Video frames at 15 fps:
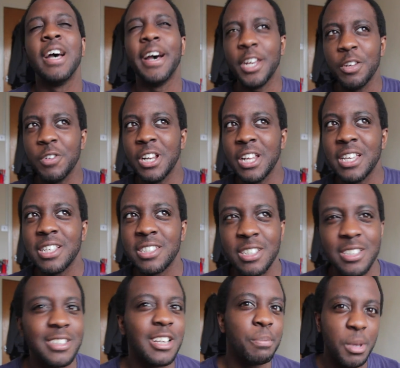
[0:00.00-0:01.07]
and you release
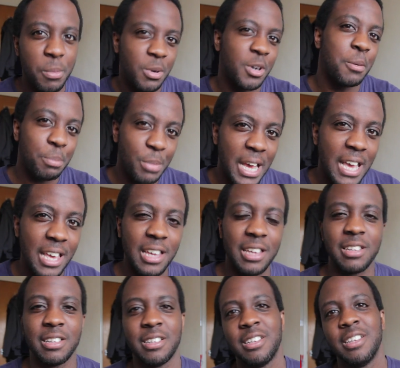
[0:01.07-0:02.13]
it so that people can buy it.
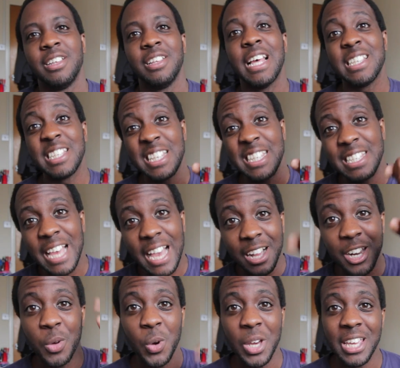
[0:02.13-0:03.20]
That's
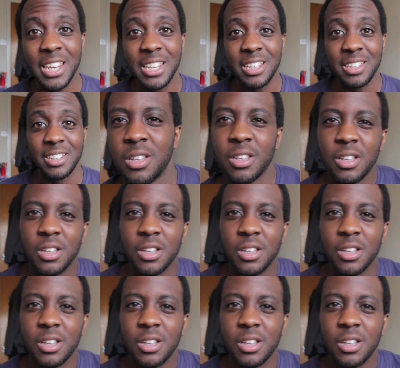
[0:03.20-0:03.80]
exactly what he did.